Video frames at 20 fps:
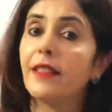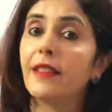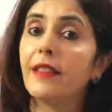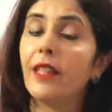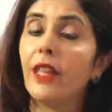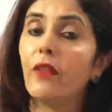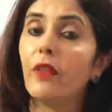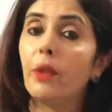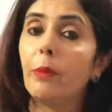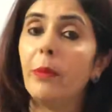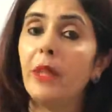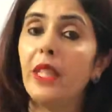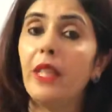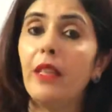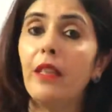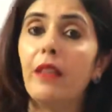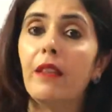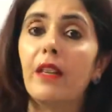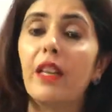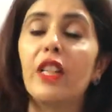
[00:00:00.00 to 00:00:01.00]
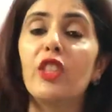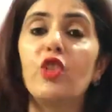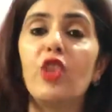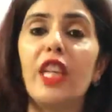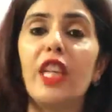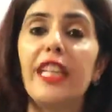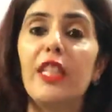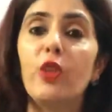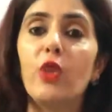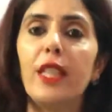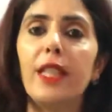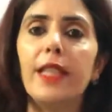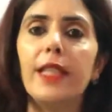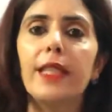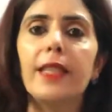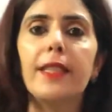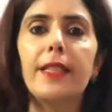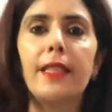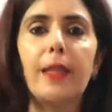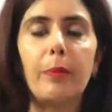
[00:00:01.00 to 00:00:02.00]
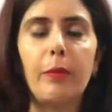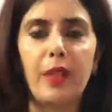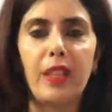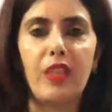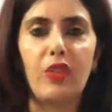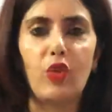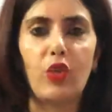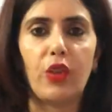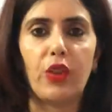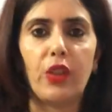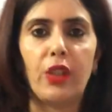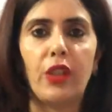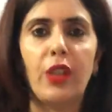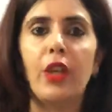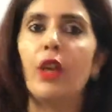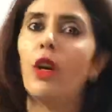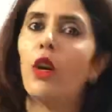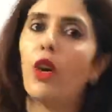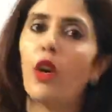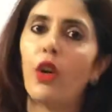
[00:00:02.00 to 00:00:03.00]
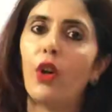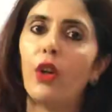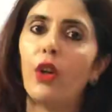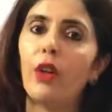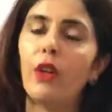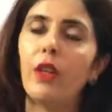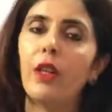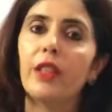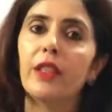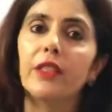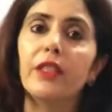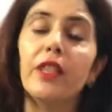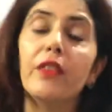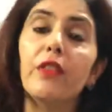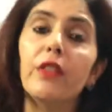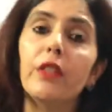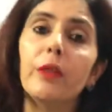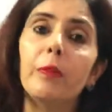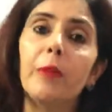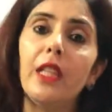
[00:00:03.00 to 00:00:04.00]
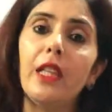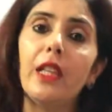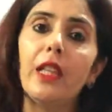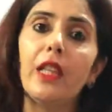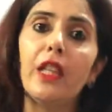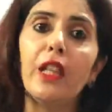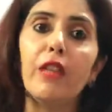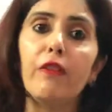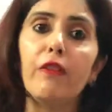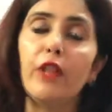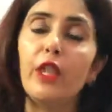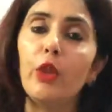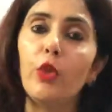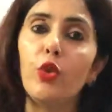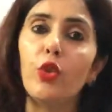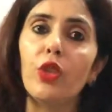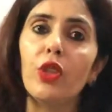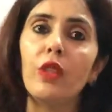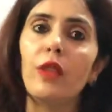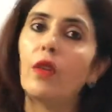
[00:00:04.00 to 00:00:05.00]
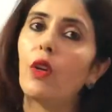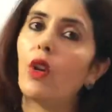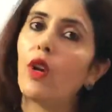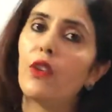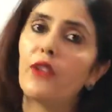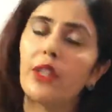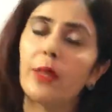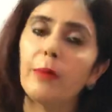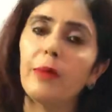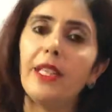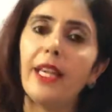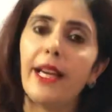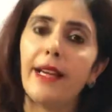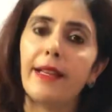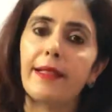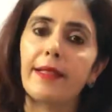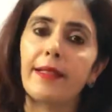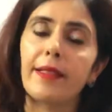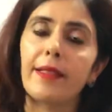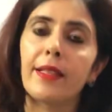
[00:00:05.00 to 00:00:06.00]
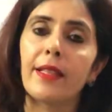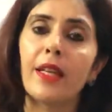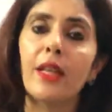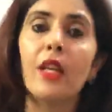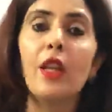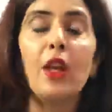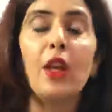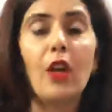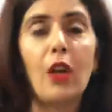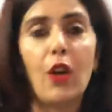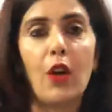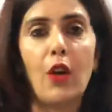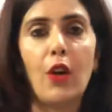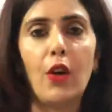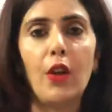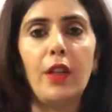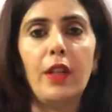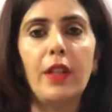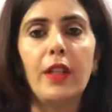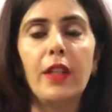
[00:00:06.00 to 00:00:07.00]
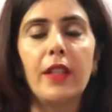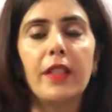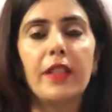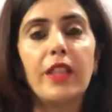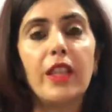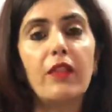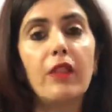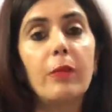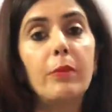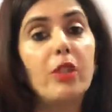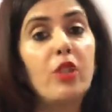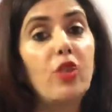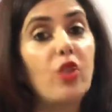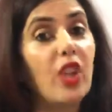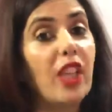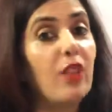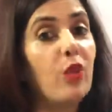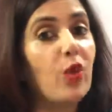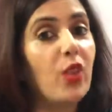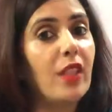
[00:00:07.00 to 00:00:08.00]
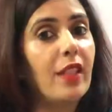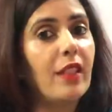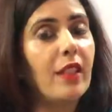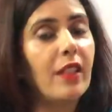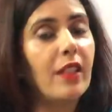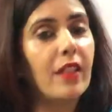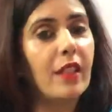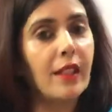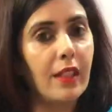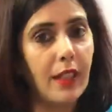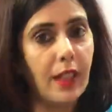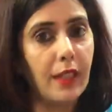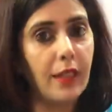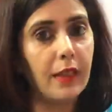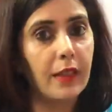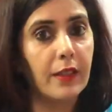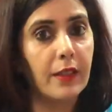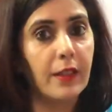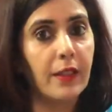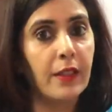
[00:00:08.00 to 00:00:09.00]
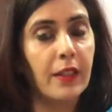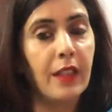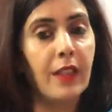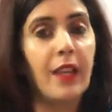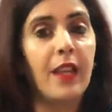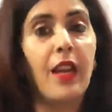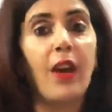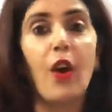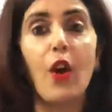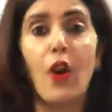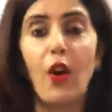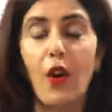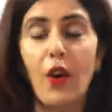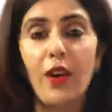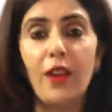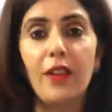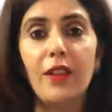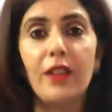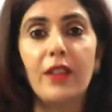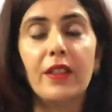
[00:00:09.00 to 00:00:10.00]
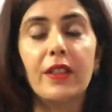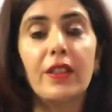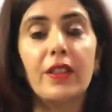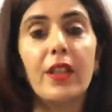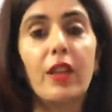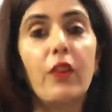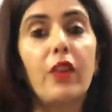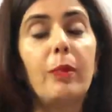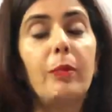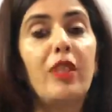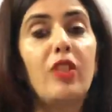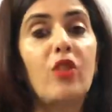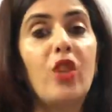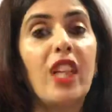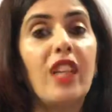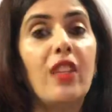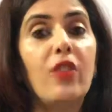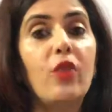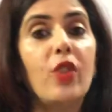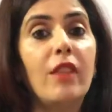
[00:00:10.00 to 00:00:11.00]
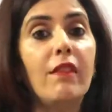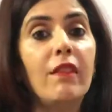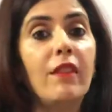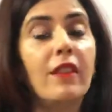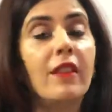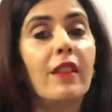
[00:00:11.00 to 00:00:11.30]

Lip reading: there will be a change in temperature, or there will be evolution of some gas, or there will be change in color, or there will be change in